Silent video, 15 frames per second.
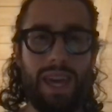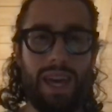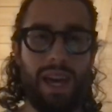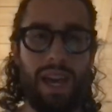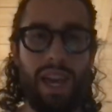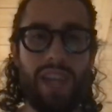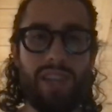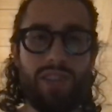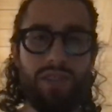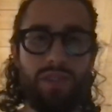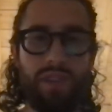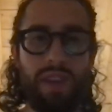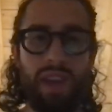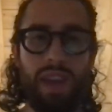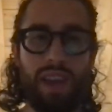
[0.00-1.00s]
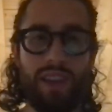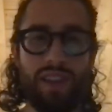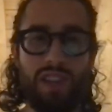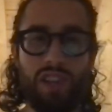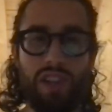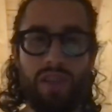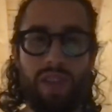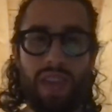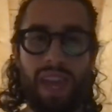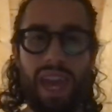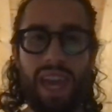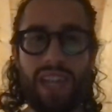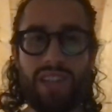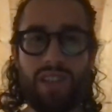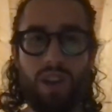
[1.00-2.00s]
history and discussion of the
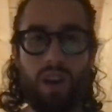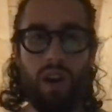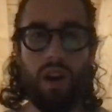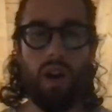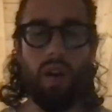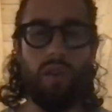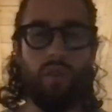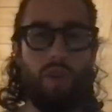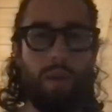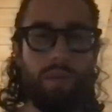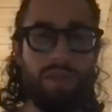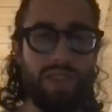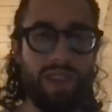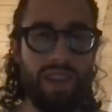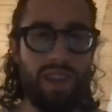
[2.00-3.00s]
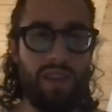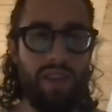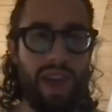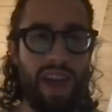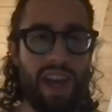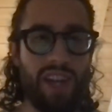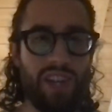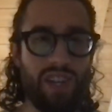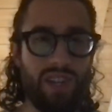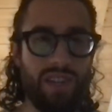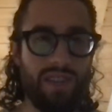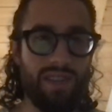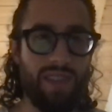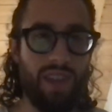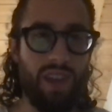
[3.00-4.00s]
case law of representative
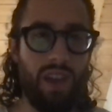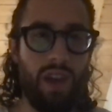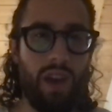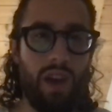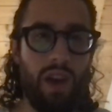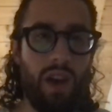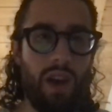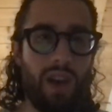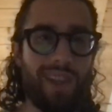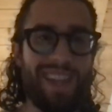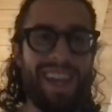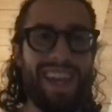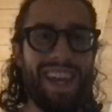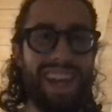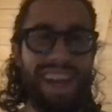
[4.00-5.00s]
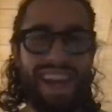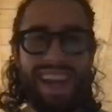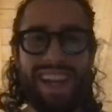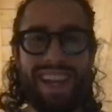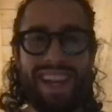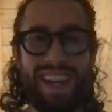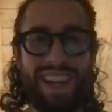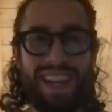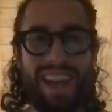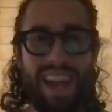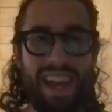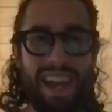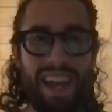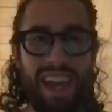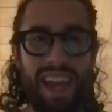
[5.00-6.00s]
actions, citing a
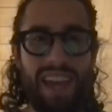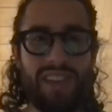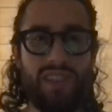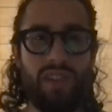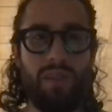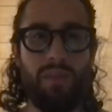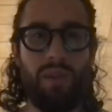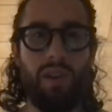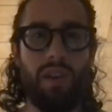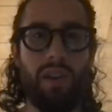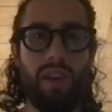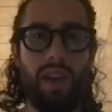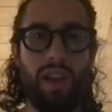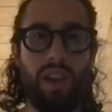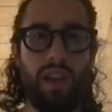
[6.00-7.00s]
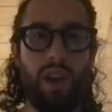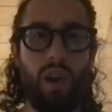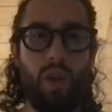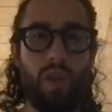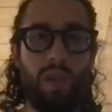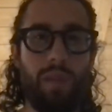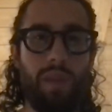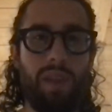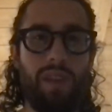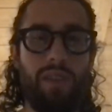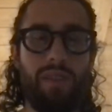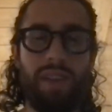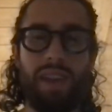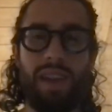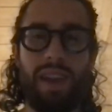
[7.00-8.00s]
1910 case called Marked and Co. Limited
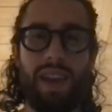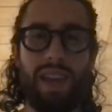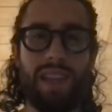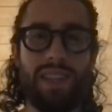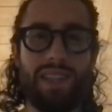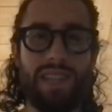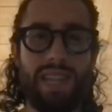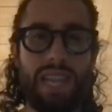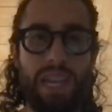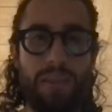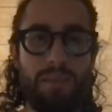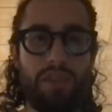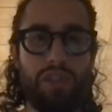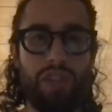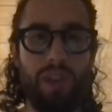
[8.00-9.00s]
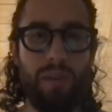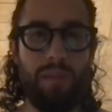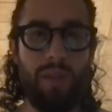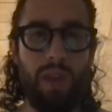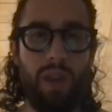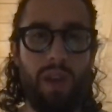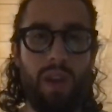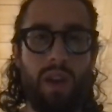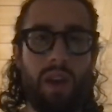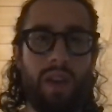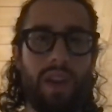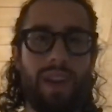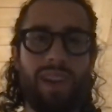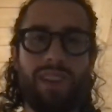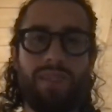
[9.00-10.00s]
v. Knight Steamship that
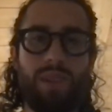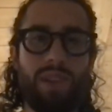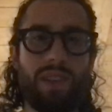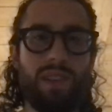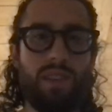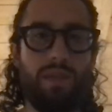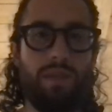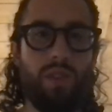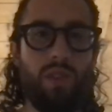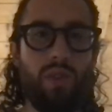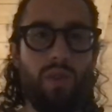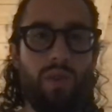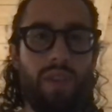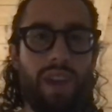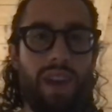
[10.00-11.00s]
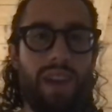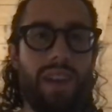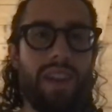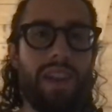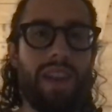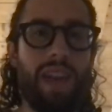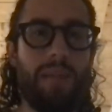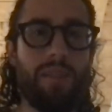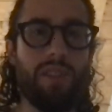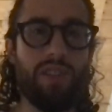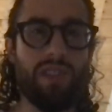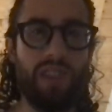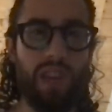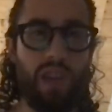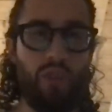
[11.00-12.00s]
expressed the view that damages
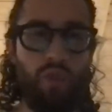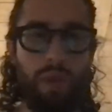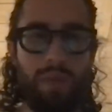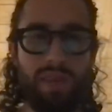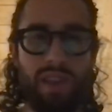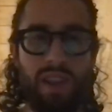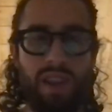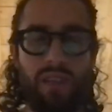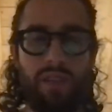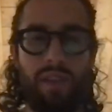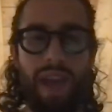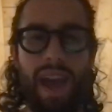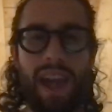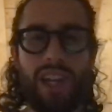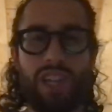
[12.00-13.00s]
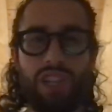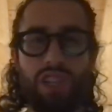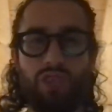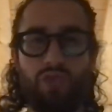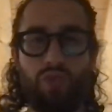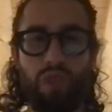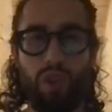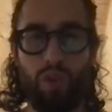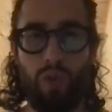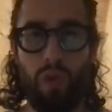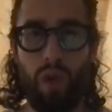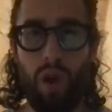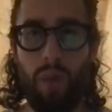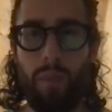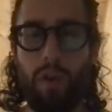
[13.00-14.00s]
in representative actions were, quote,
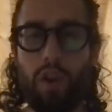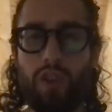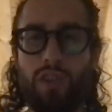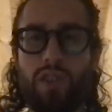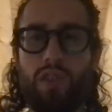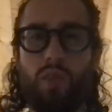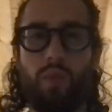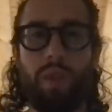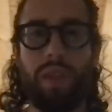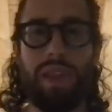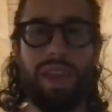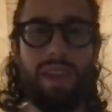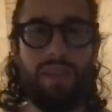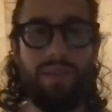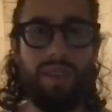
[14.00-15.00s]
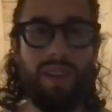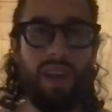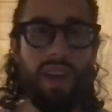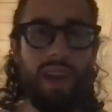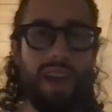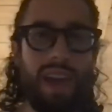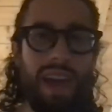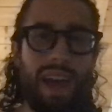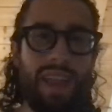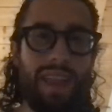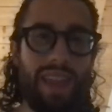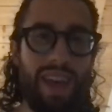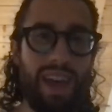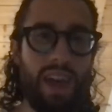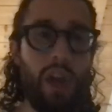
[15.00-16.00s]
a personal relief, and
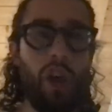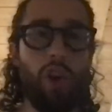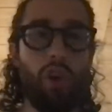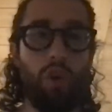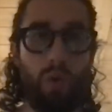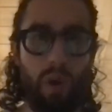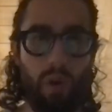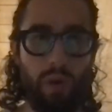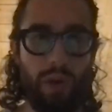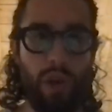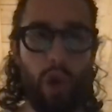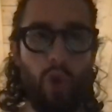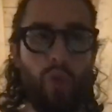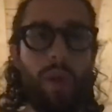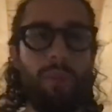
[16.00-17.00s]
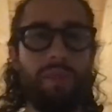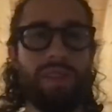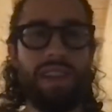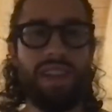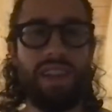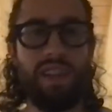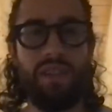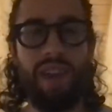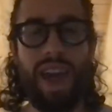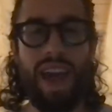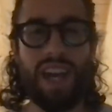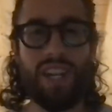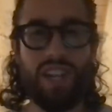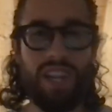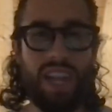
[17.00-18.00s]
that, quote, no representative
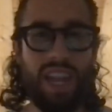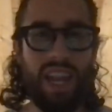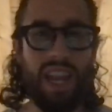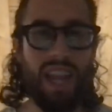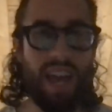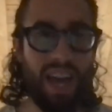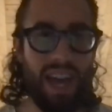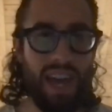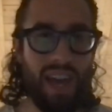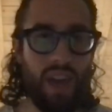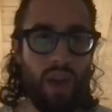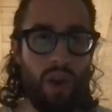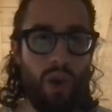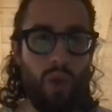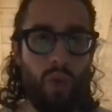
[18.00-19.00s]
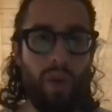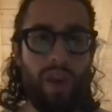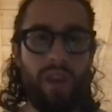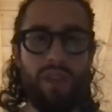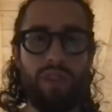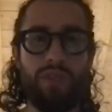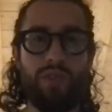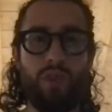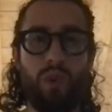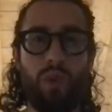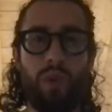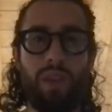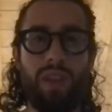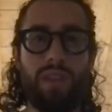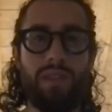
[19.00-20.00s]
action can lie where the sole
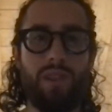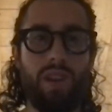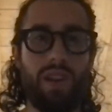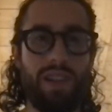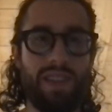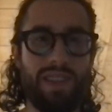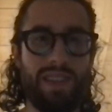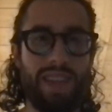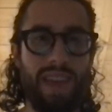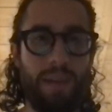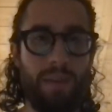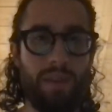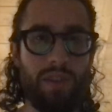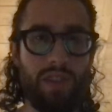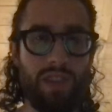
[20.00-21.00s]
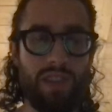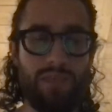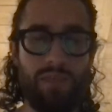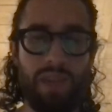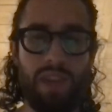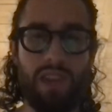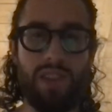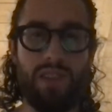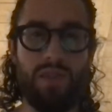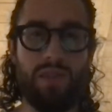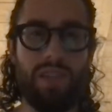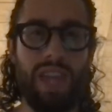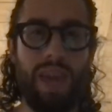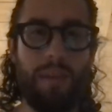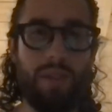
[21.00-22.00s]
relief sought is damages because
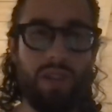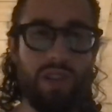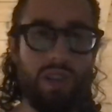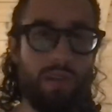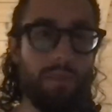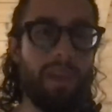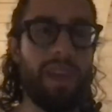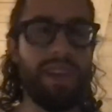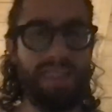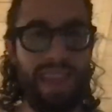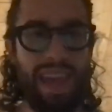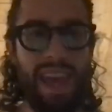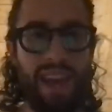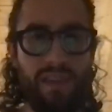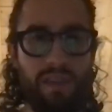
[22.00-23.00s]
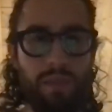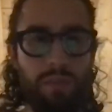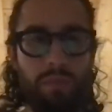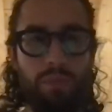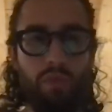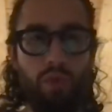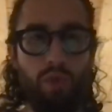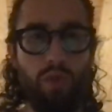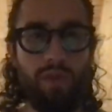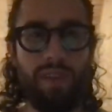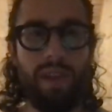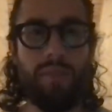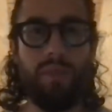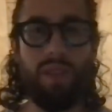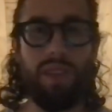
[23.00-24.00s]
they have to prove
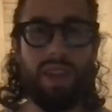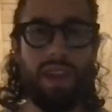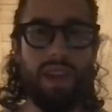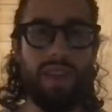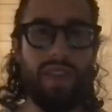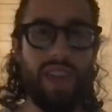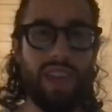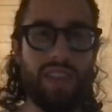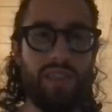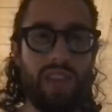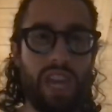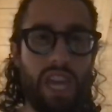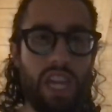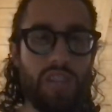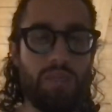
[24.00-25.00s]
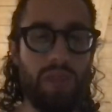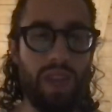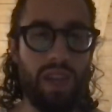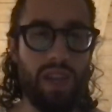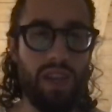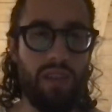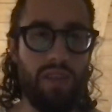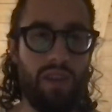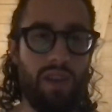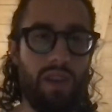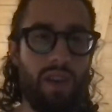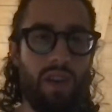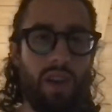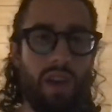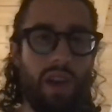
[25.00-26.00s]
separately in the case of each plaintiff,
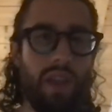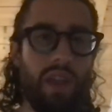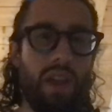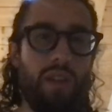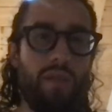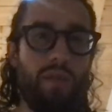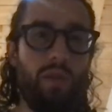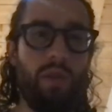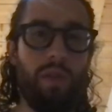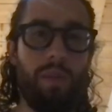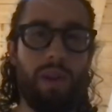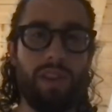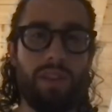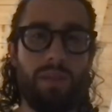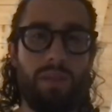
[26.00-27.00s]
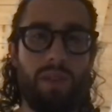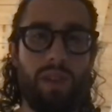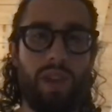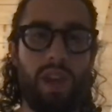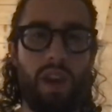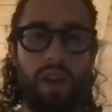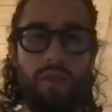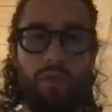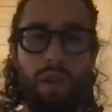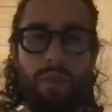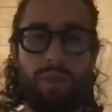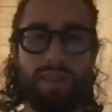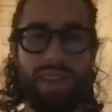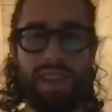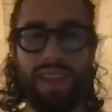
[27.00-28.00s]
and therefore the possibility of
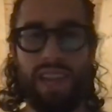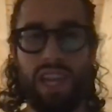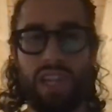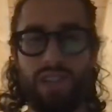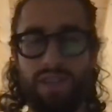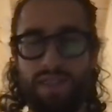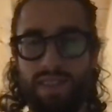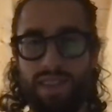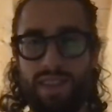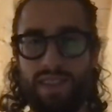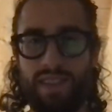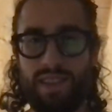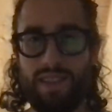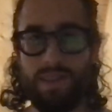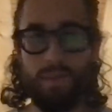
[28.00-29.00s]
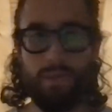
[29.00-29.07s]
representation ceases.